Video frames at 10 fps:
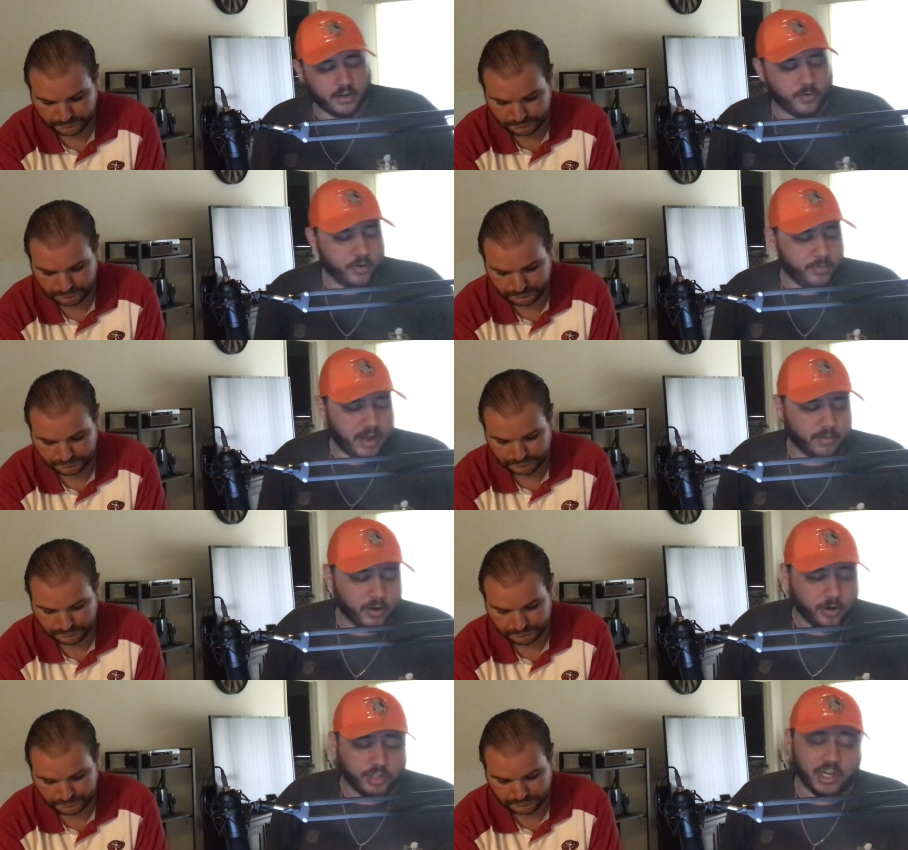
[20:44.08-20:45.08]
Speaker 1: their quarterback. We
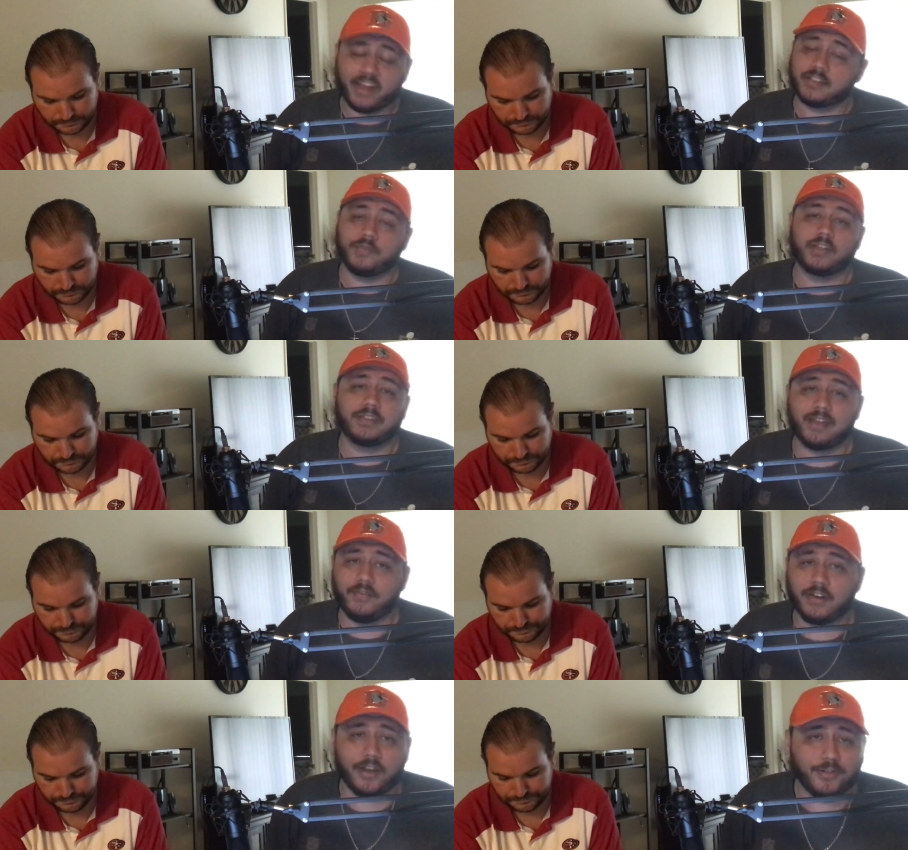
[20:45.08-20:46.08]
go to Jacksonville at
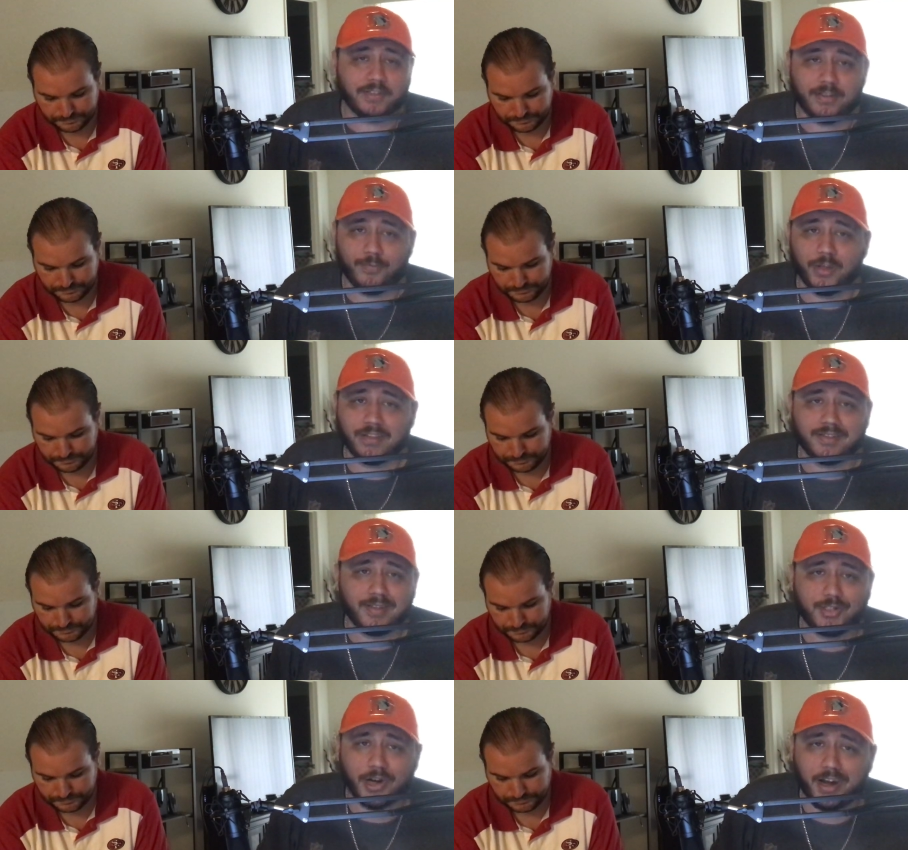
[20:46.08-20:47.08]
seven, another team we can
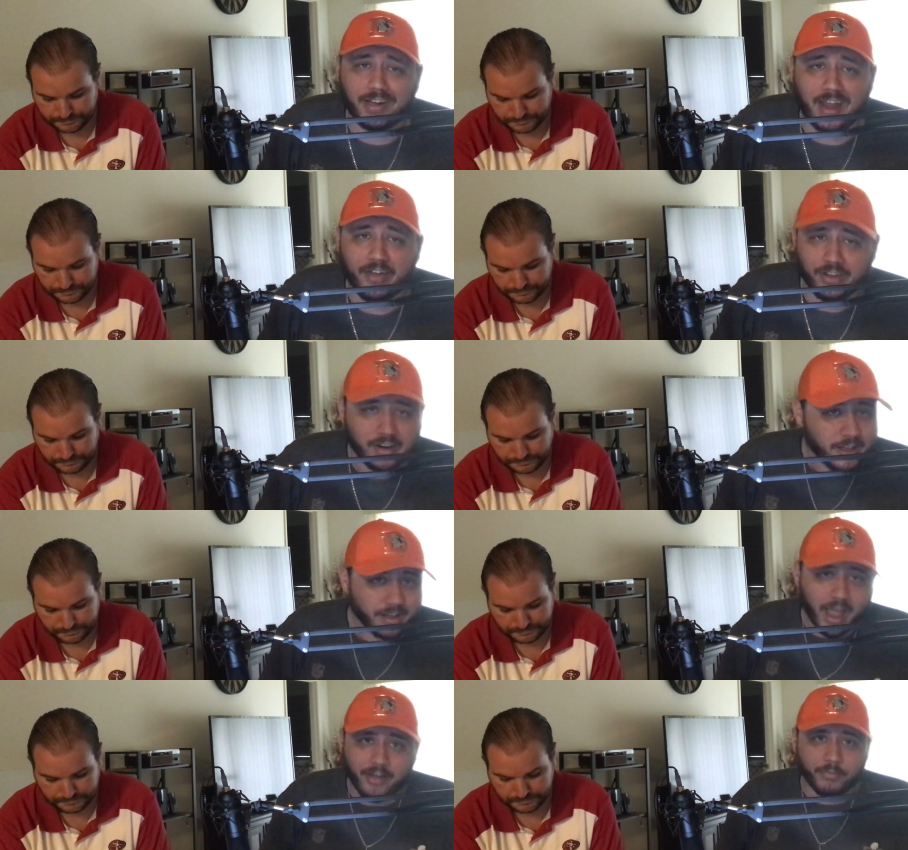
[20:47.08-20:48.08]
see trading now that
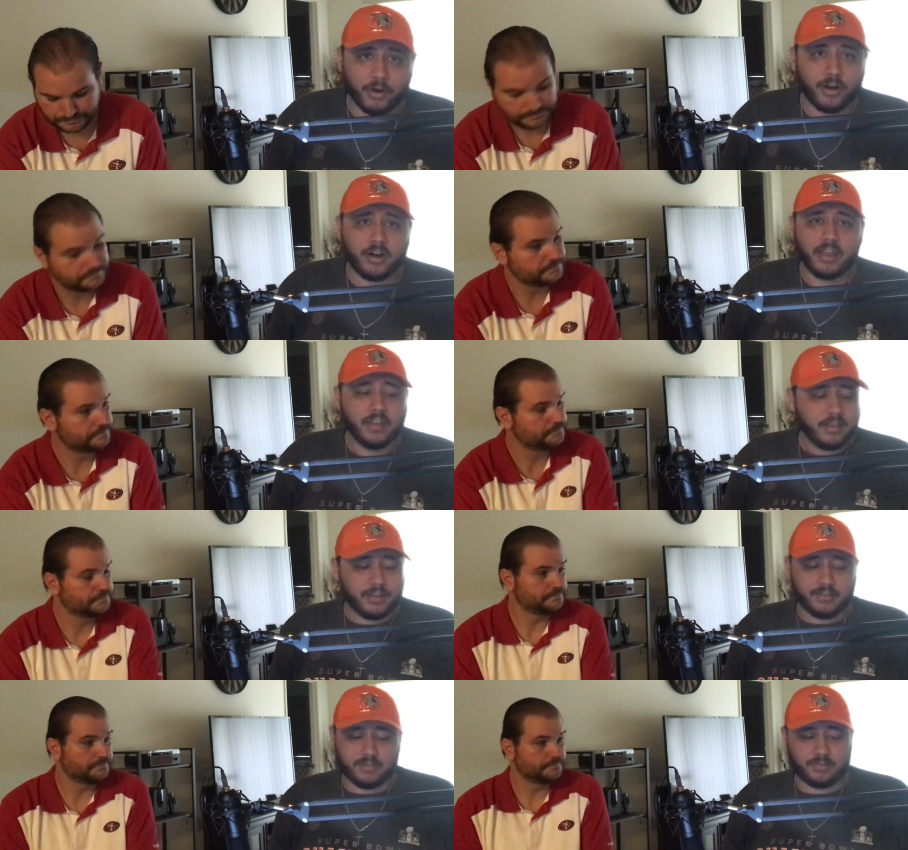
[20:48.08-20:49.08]
Kyler Murray
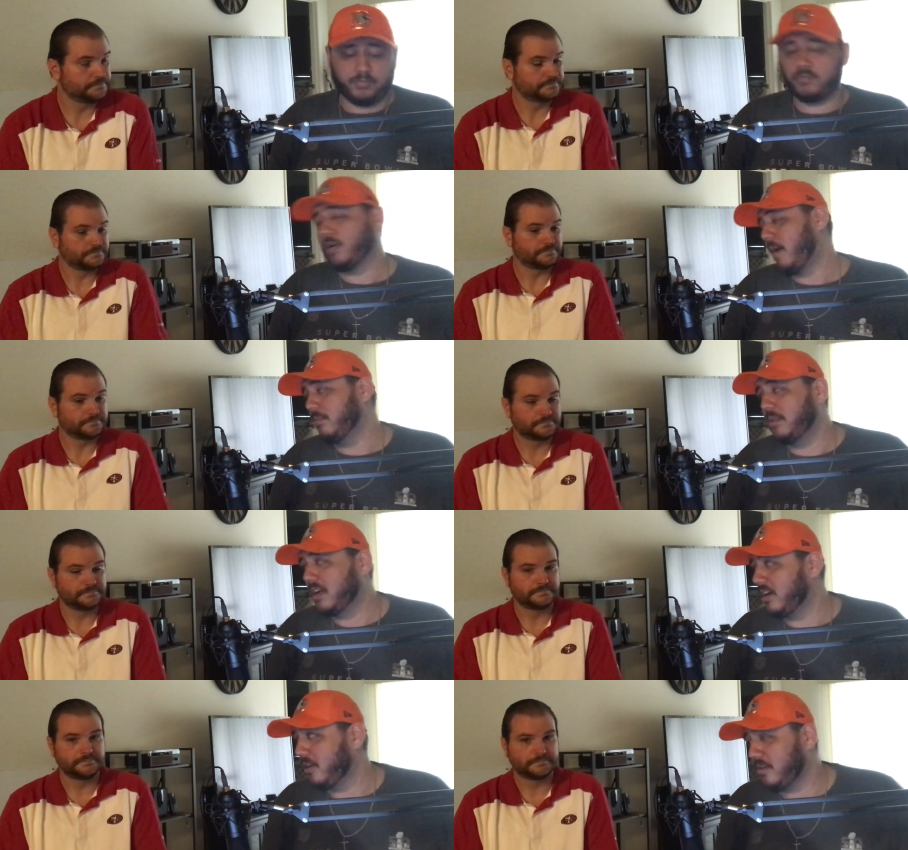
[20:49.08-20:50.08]
is probably
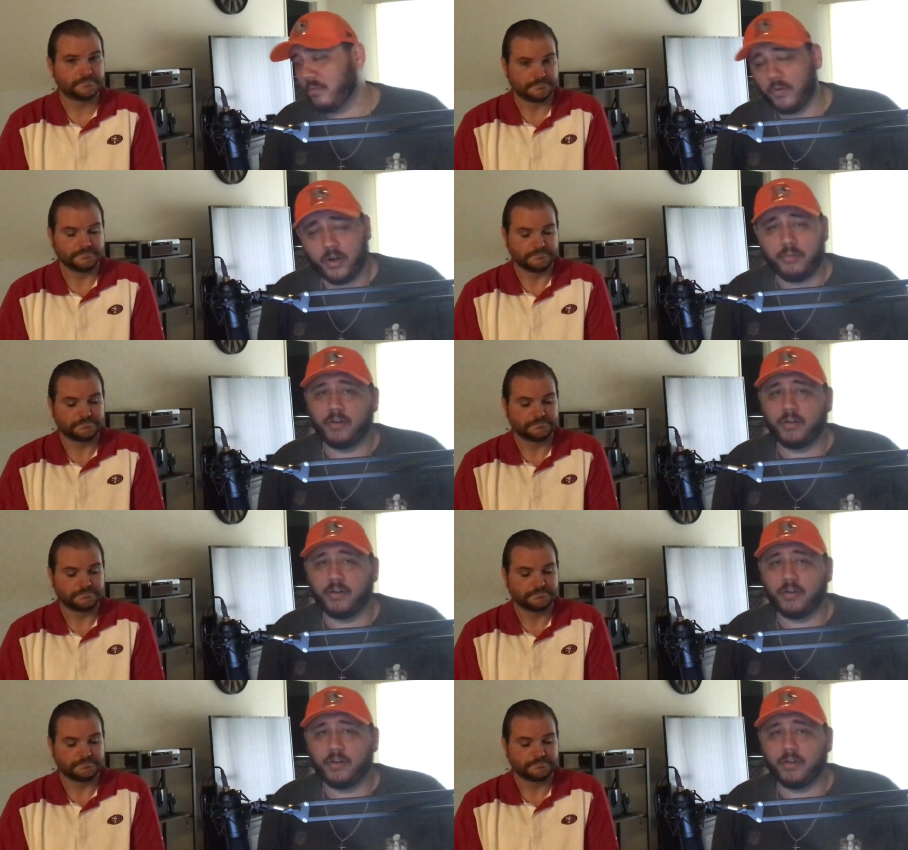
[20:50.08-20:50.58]
going to go number one.